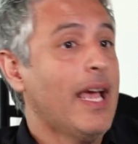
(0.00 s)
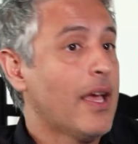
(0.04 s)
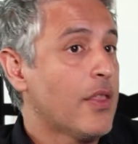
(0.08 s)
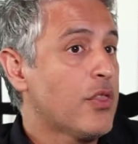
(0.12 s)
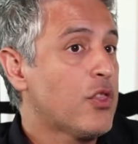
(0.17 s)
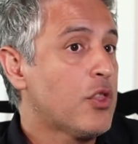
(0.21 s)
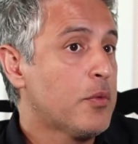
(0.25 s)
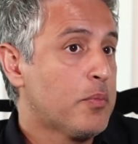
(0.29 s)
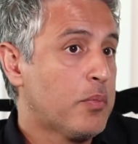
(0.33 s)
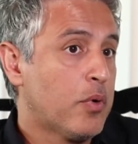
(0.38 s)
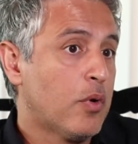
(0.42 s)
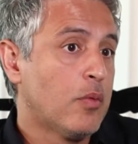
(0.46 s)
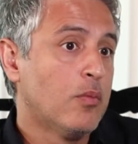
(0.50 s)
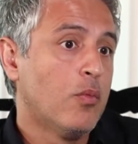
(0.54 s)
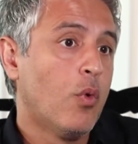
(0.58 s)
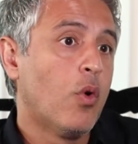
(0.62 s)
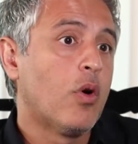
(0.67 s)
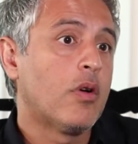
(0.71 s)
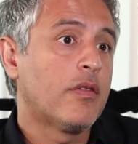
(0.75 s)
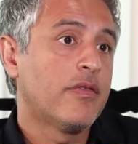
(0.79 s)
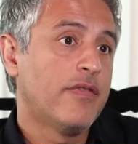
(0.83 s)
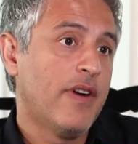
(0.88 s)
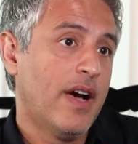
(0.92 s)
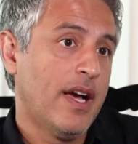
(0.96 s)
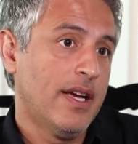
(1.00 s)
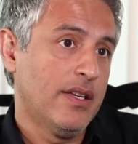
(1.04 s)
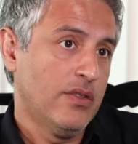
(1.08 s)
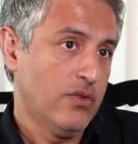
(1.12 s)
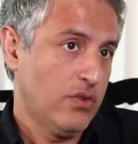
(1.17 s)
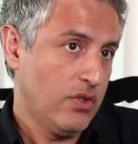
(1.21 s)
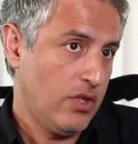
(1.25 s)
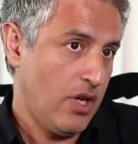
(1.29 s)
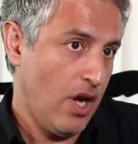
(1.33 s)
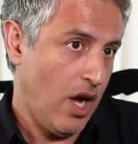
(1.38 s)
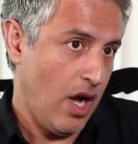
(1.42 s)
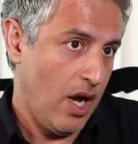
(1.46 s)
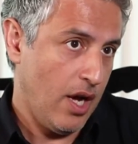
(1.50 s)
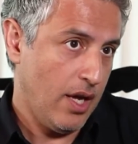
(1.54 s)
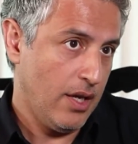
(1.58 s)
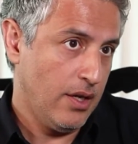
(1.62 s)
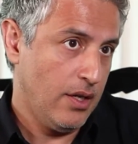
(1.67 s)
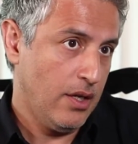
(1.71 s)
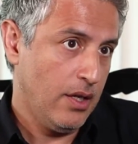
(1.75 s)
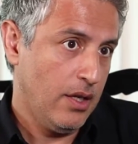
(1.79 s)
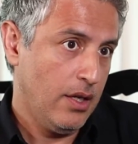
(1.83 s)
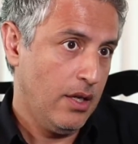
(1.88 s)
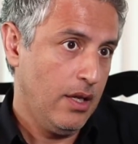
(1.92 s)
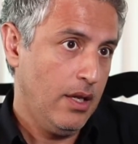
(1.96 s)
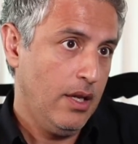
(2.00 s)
anthropomorphize God.